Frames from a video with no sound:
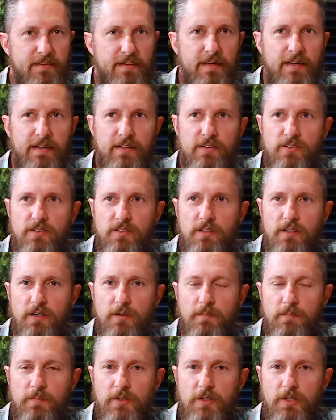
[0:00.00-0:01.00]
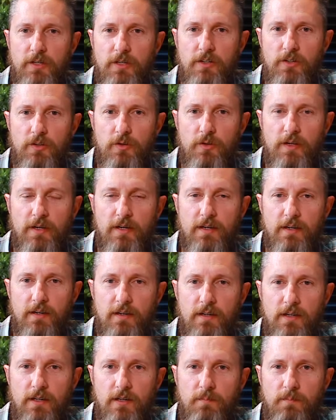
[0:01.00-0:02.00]
it's um, you could do that
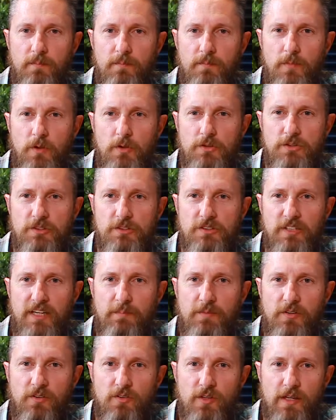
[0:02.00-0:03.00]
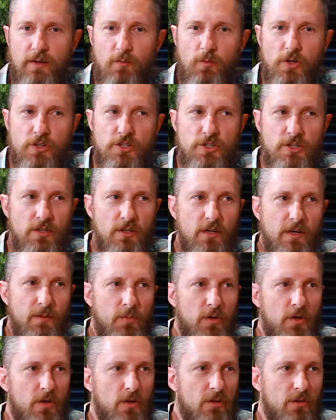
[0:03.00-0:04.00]
um, most of the time it's like what should i
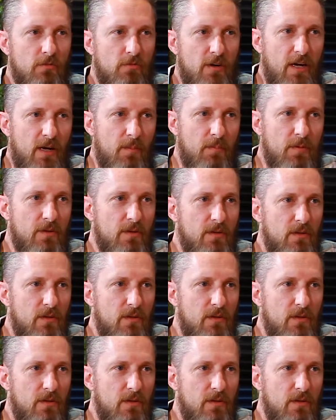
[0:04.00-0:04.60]
put on the wrap